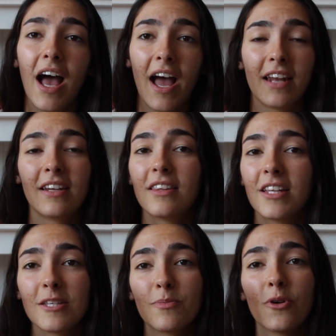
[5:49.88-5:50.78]
and
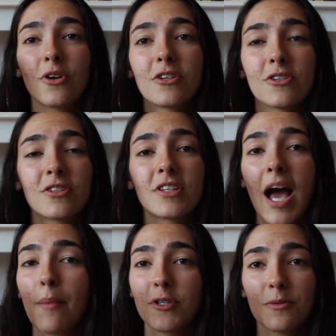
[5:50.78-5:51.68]
this book just
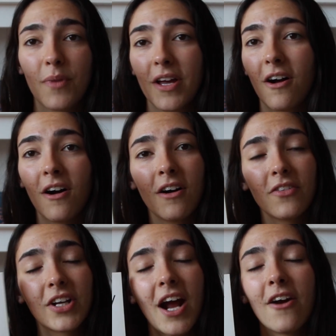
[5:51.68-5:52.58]
captured my
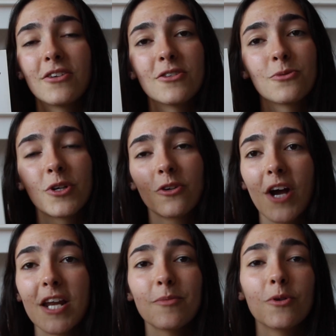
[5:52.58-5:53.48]
heart. The characters were
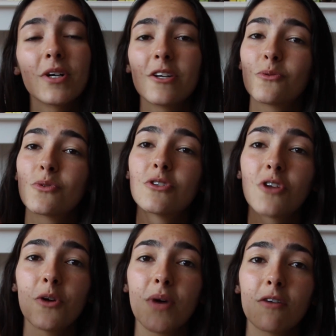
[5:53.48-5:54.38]
incredible, it was
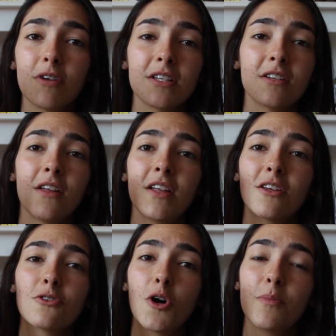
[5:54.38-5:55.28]
so well written, I think
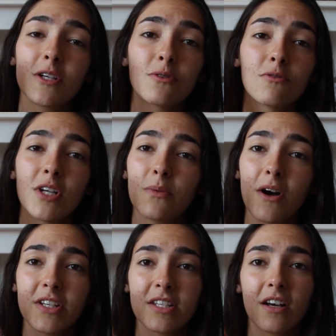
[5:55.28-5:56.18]
the topics were really
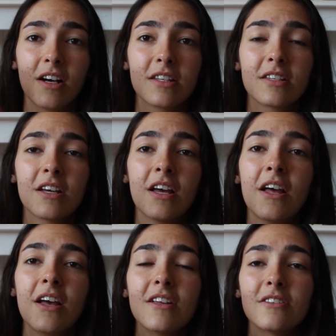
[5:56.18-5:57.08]
well discussed.
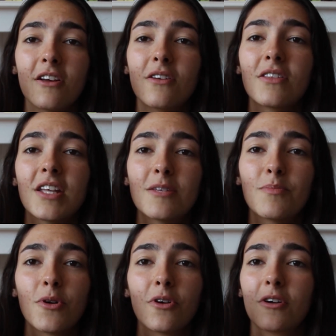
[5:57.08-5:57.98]
So this
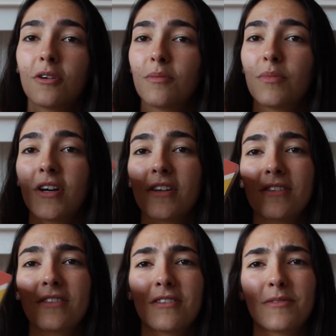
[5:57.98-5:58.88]
book
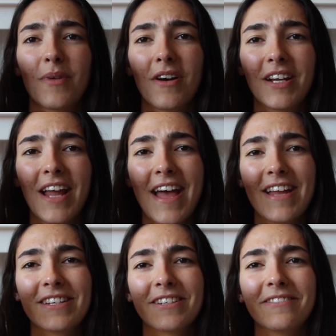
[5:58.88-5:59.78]
plus the spine
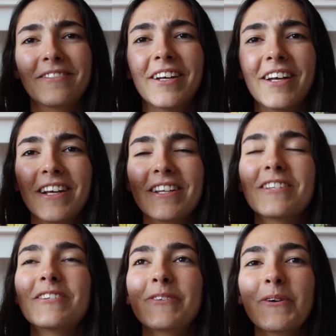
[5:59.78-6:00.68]
edge.
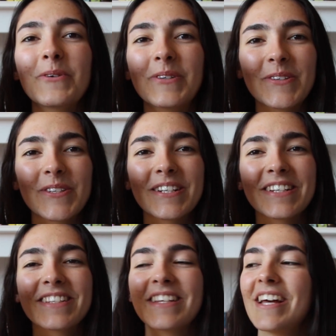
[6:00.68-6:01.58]
So
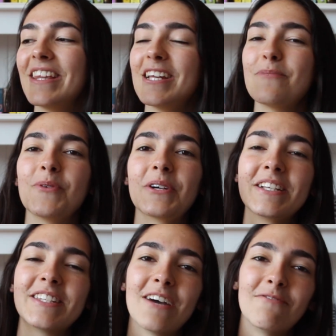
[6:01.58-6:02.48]
gorgeous. This book
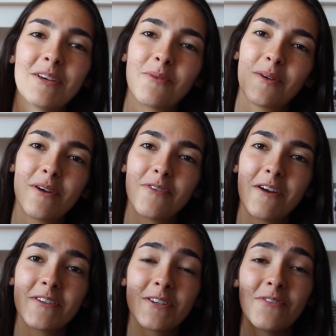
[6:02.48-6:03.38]
is definitely one of my favourites